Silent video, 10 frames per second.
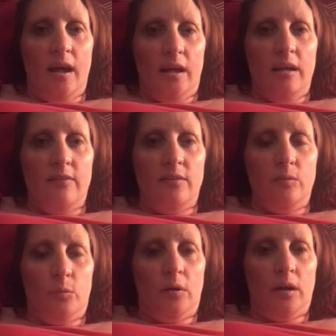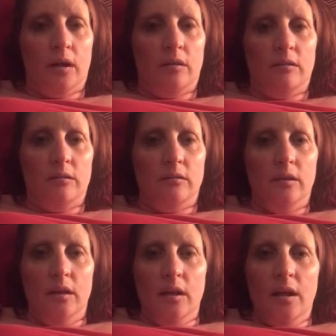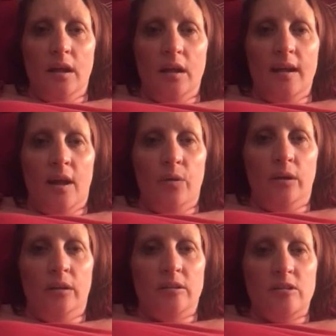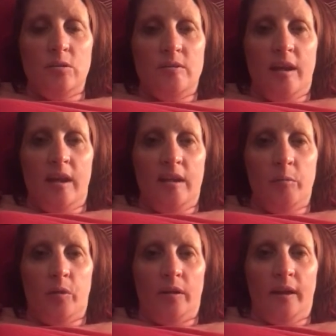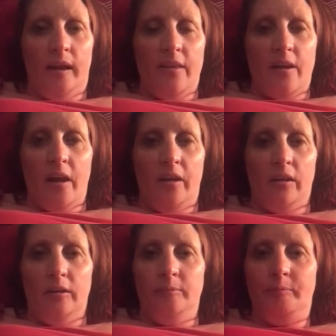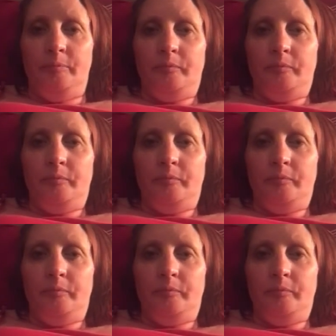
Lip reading: I can even work an hour or two a day anymore like I thought I could.